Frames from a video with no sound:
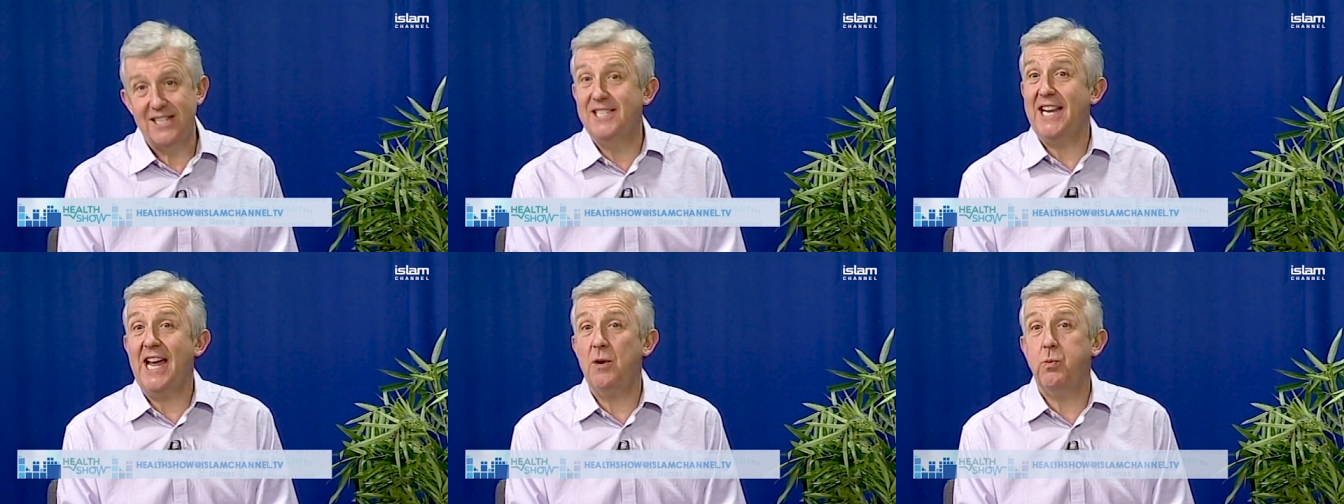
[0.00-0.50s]

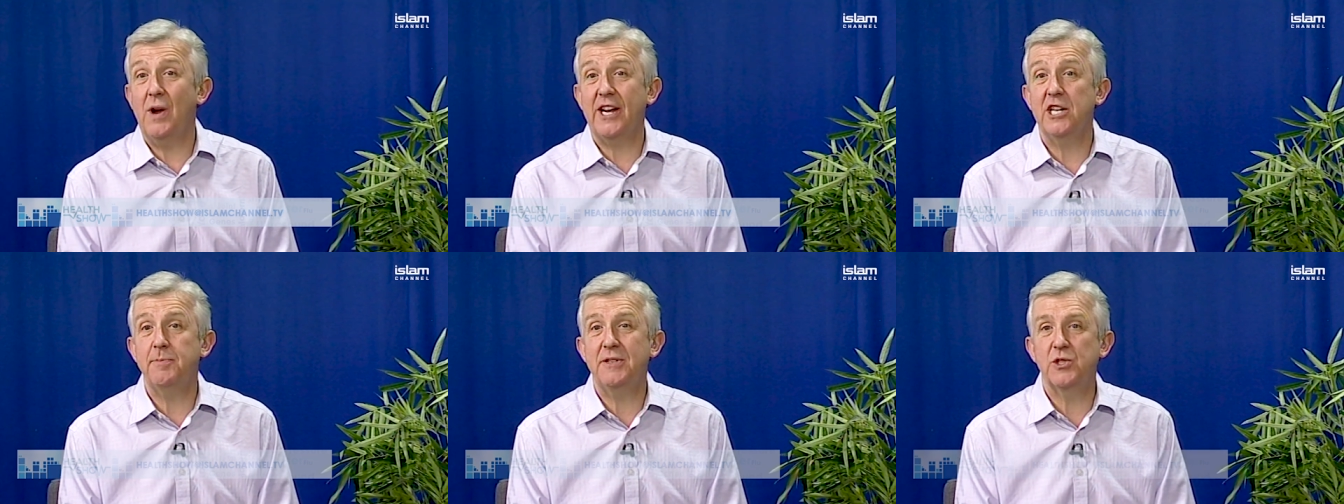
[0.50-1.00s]
Today, we're
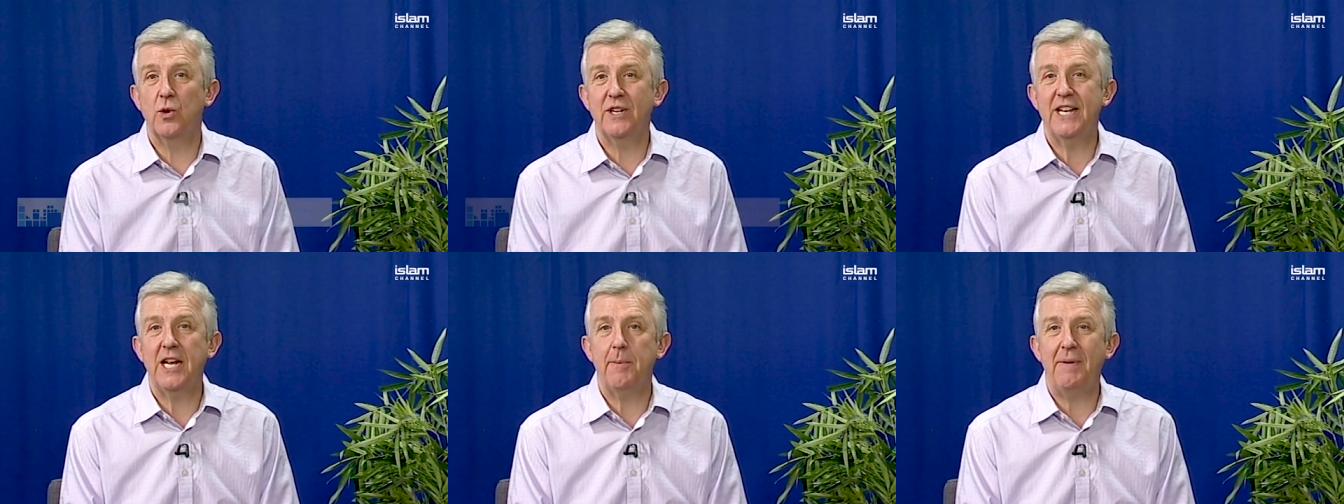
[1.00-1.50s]
going to be
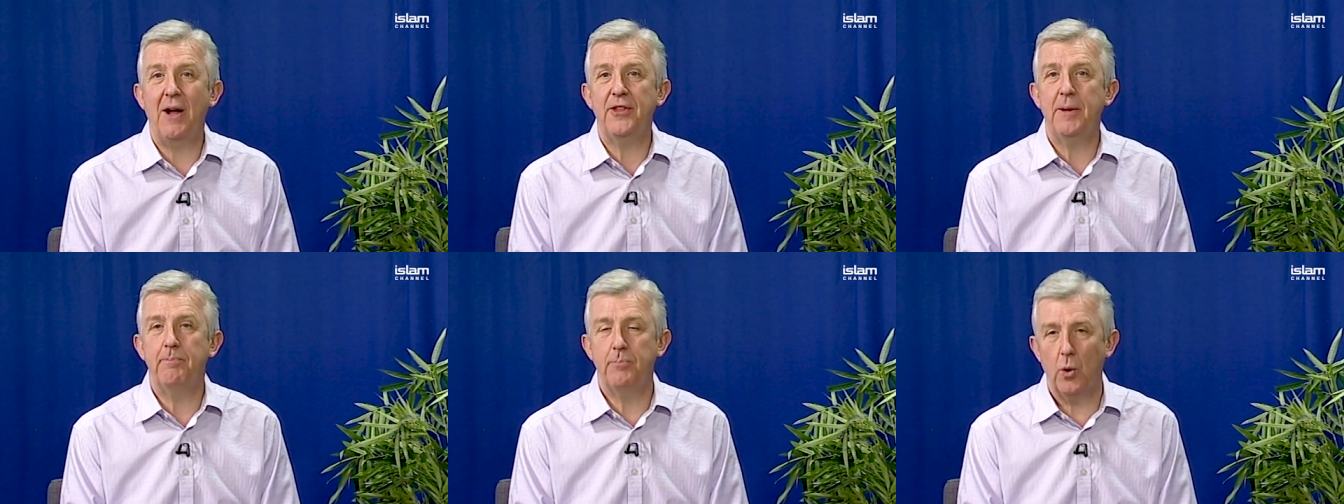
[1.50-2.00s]
talking
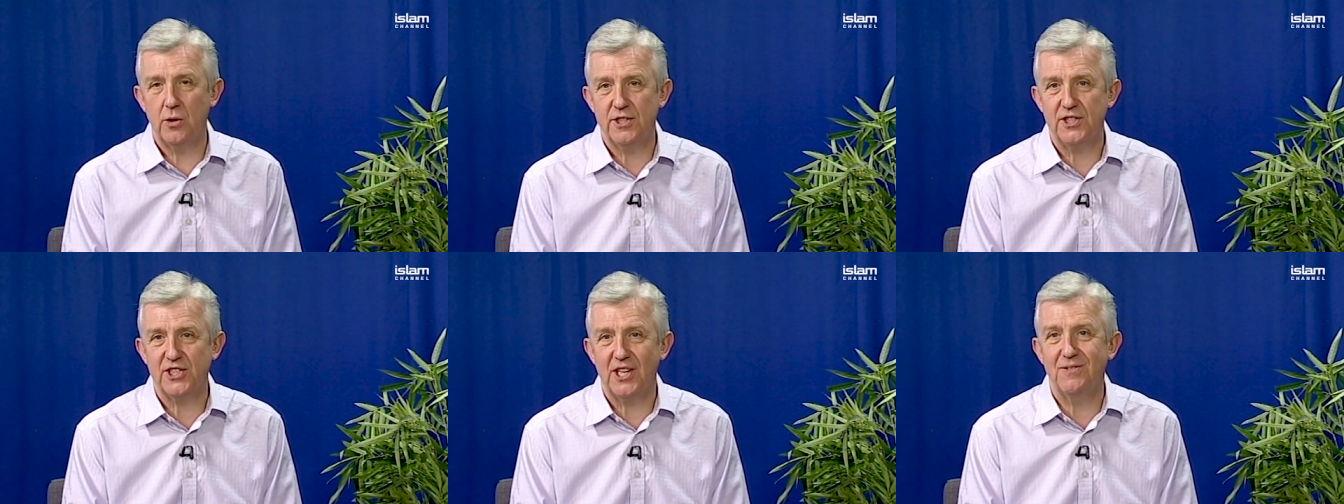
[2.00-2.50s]
about the
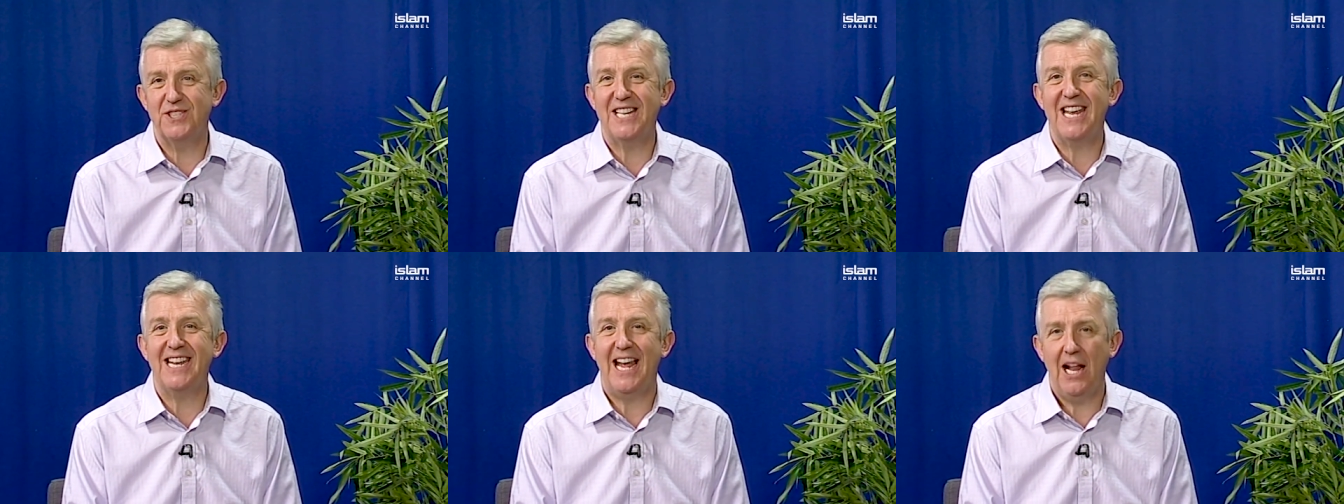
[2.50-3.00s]
importance of
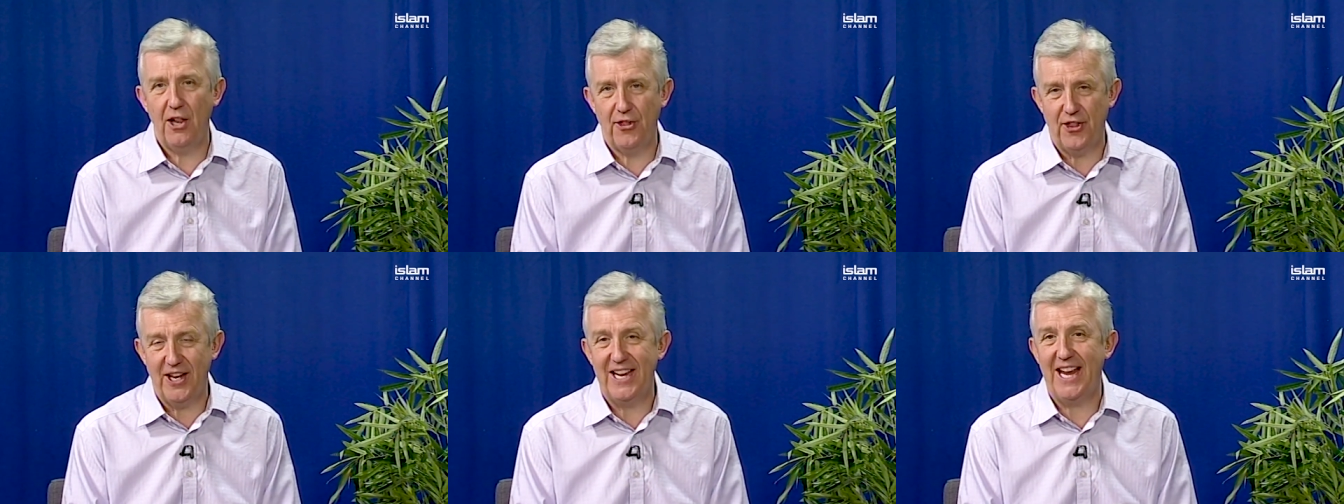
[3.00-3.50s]
staying
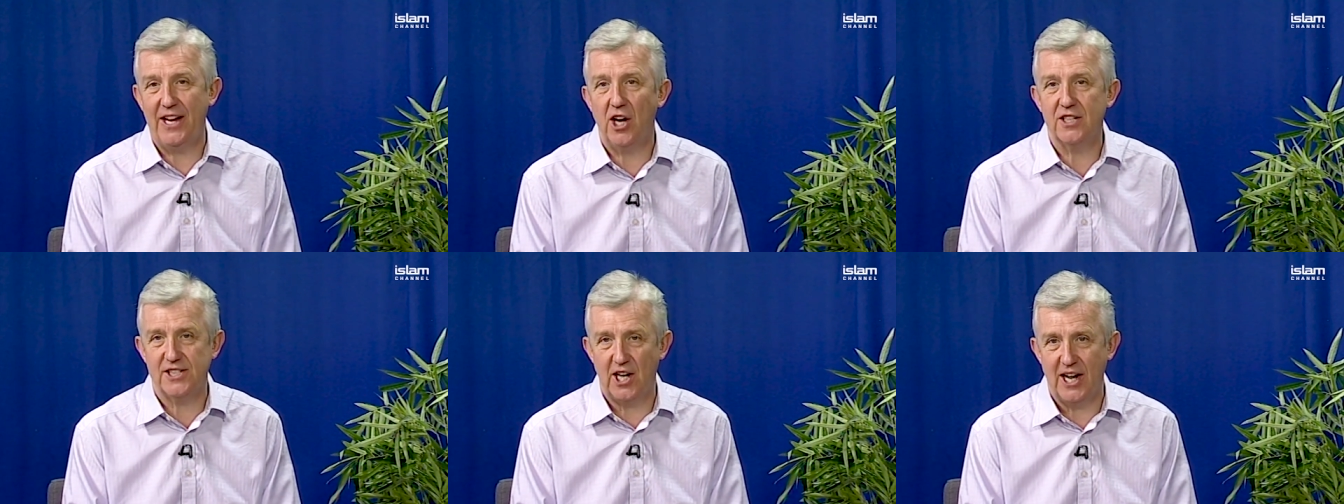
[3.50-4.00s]
healthy in
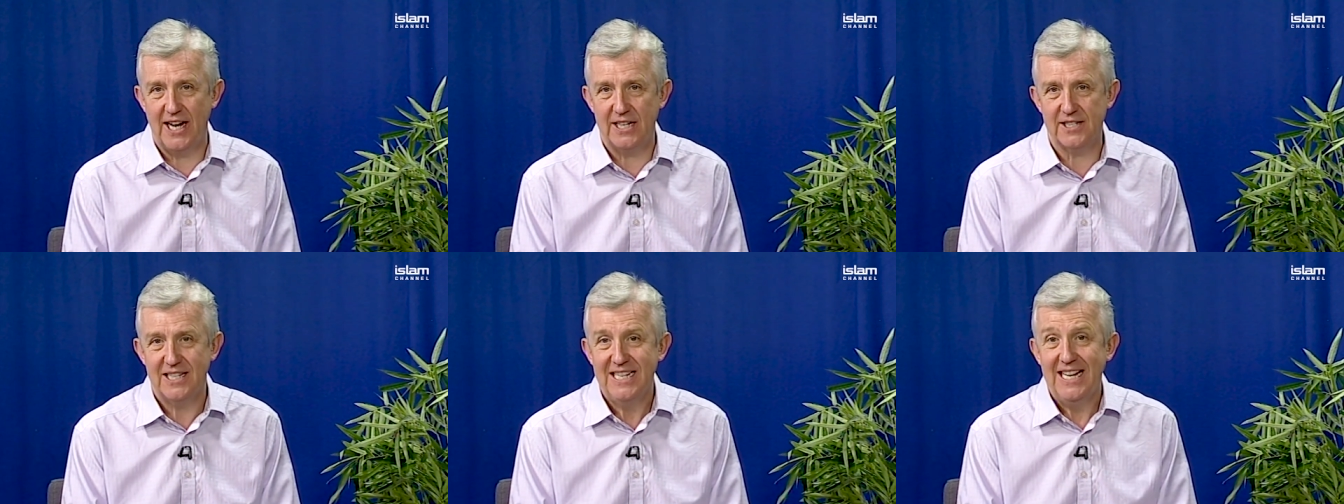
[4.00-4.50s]
our
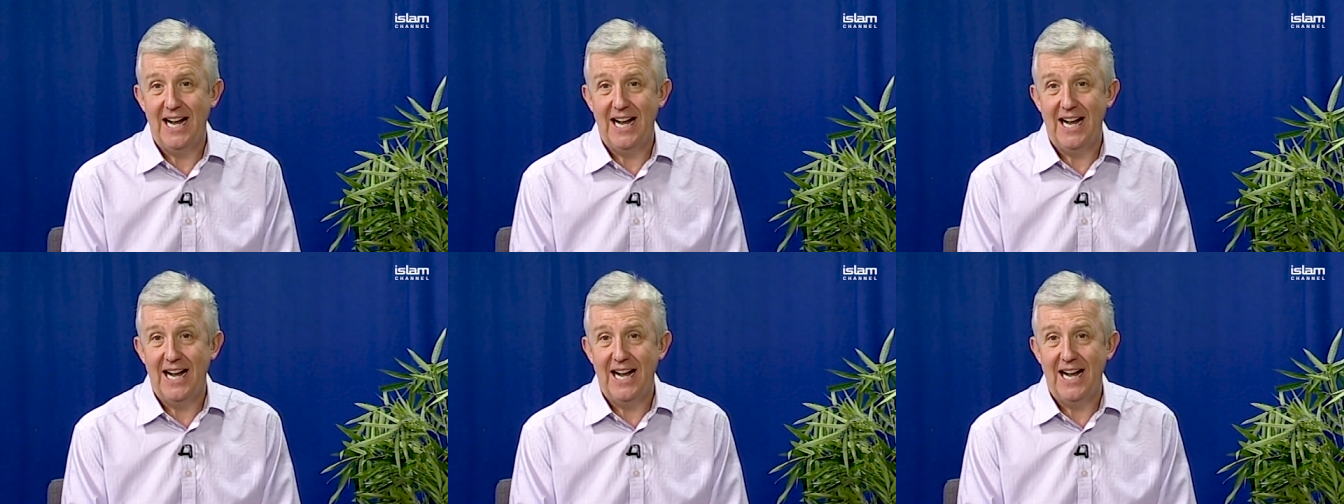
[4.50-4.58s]
diet